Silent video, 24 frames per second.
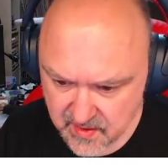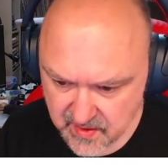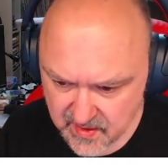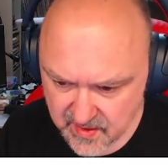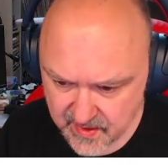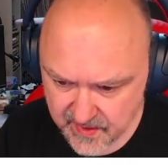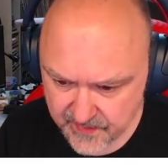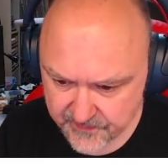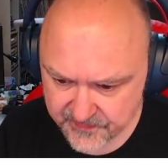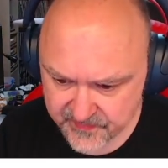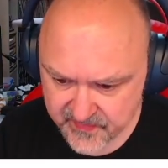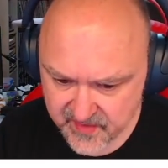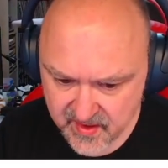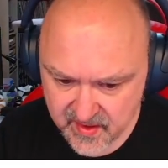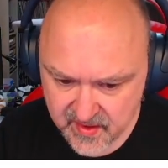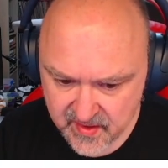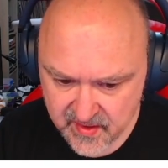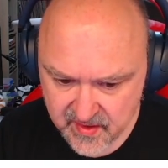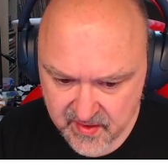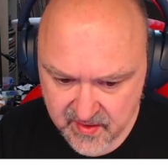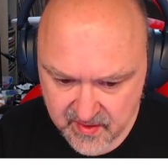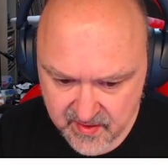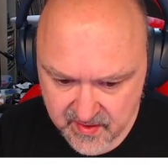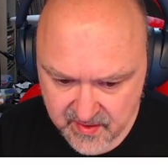
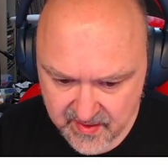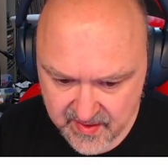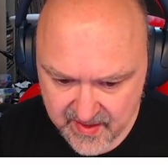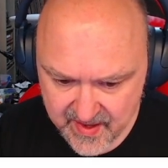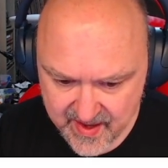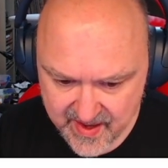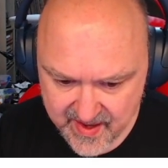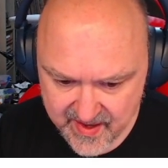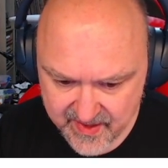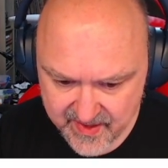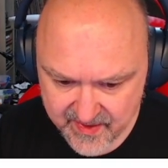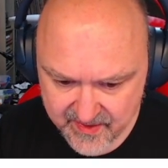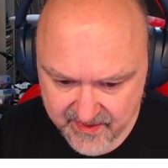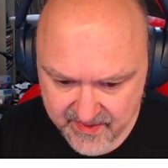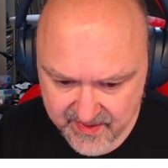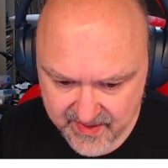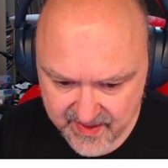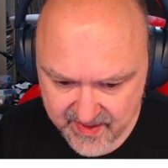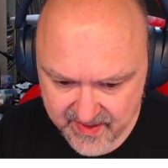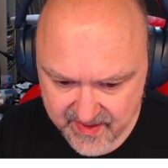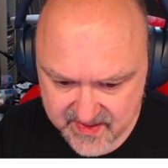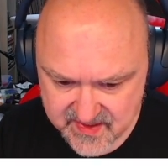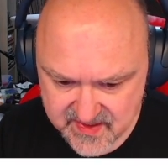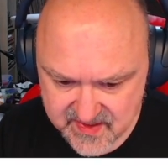And
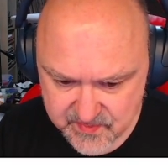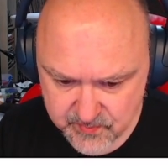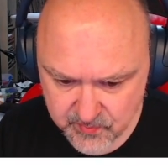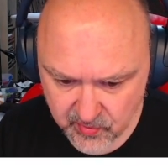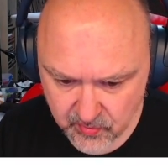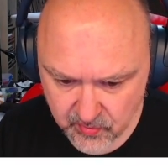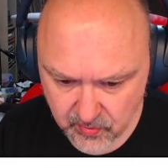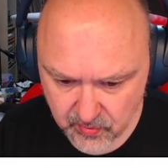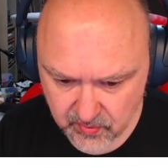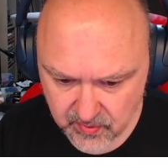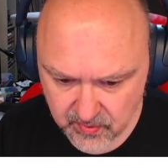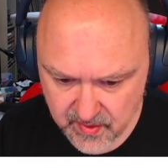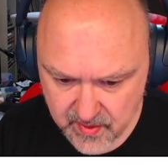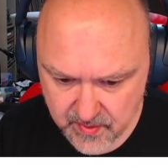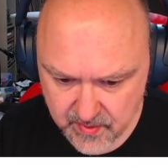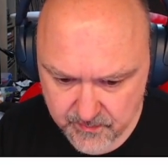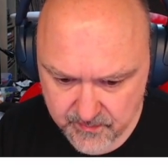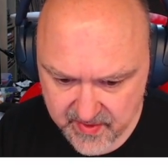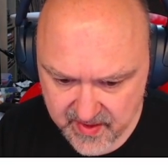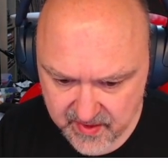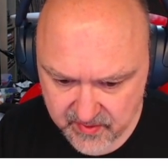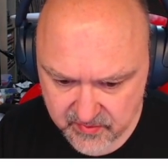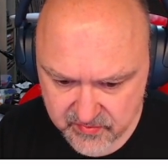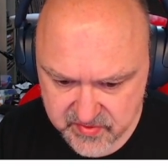a small
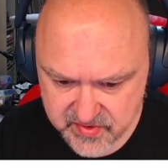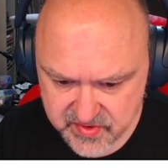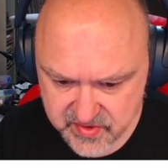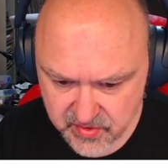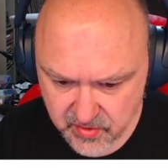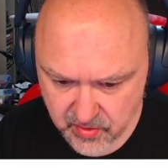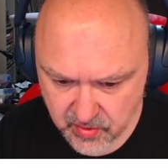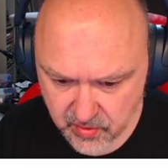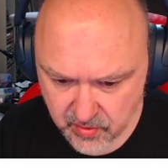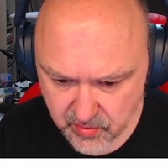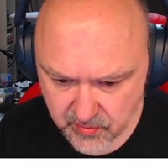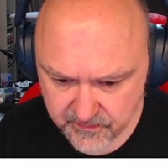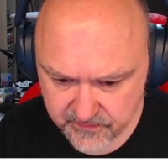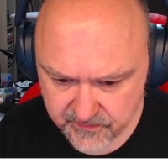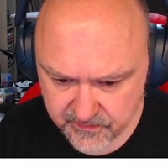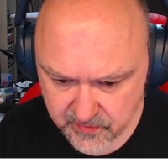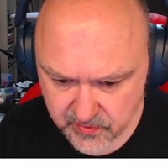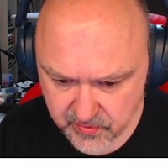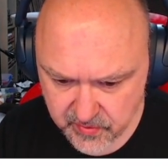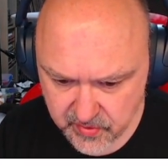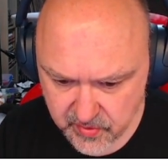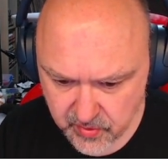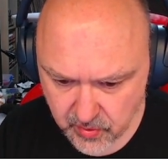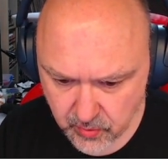amount of
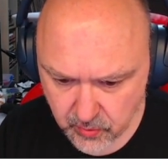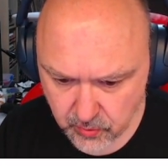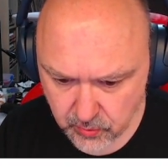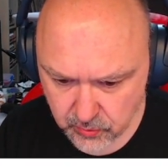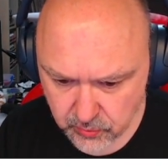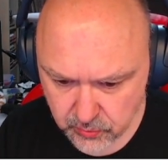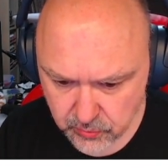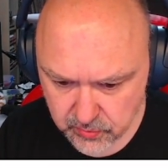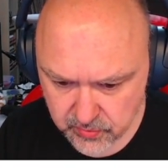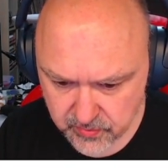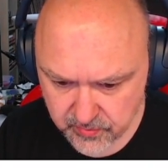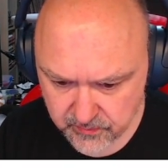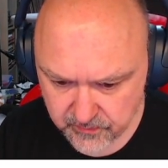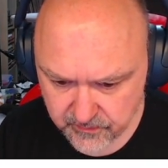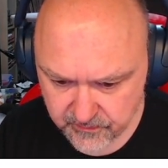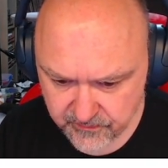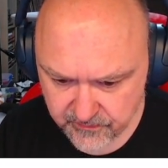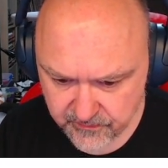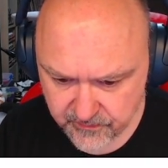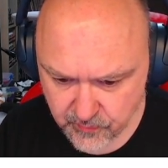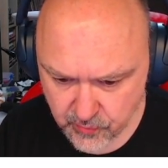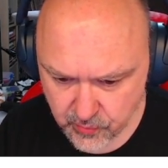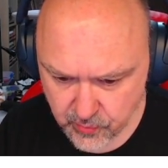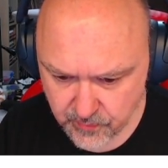gold
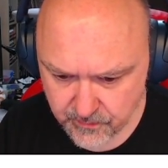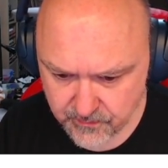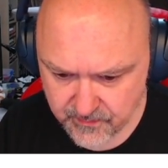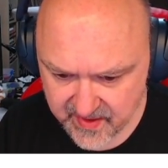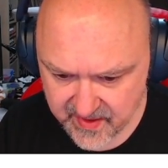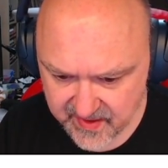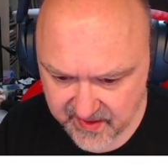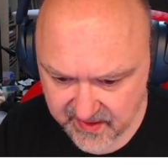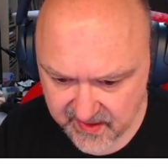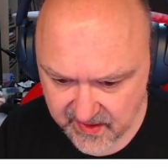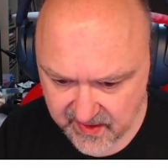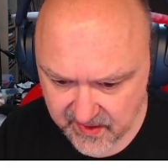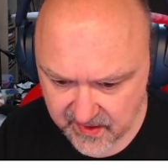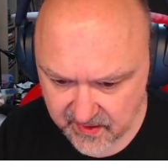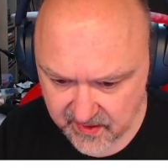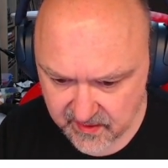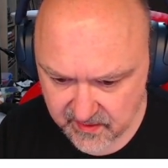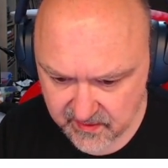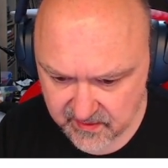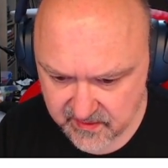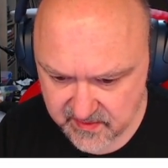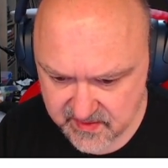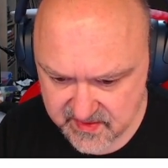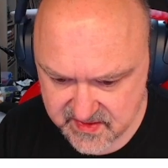for making
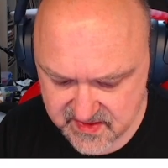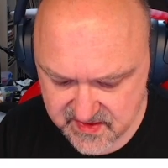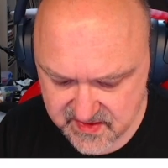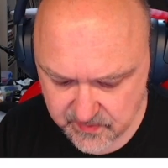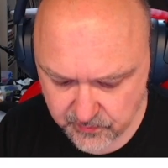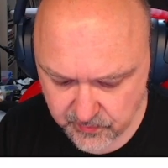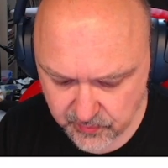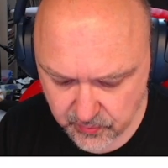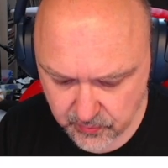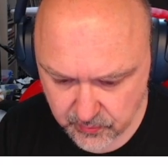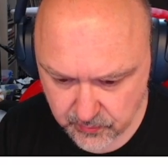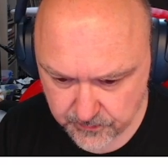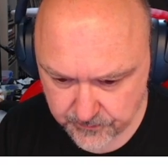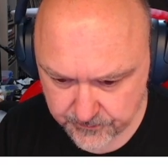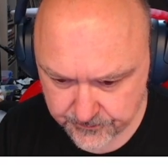the symbol.